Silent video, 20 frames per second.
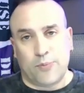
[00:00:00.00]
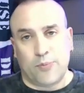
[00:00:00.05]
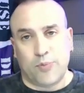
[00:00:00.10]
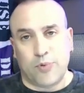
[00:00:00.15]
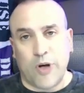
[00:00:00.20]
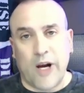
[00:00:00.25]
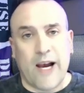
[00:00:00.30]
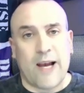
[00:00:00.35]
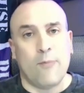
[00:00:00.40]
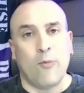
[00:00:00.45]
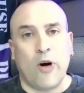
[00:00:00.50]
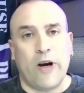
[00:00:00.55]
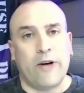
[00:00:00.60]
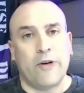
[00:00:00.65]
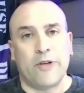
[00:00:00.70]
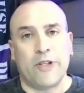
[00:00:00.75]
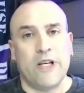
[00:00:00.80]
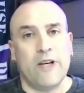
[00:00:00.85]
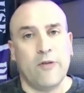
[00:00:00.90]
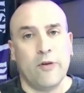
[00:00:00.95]
prime wide
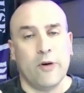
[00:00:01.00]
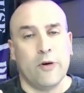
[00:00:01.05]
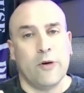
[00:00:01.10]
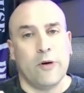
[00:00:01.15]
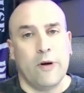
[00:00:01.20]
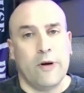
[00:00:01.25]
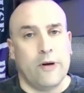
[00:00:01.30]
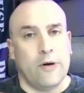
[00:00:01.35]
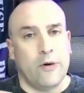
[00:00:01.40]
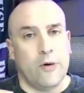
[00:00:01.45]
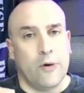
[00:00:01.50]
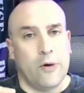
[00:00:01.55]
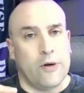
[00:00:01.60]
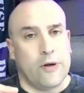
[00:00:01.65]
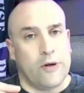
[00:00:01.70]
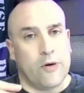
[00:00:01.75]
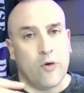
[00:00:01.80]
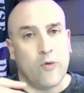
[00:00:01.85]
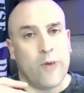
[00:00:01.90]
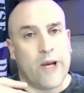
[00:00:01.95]
receiver
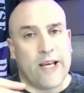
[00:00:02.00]
who may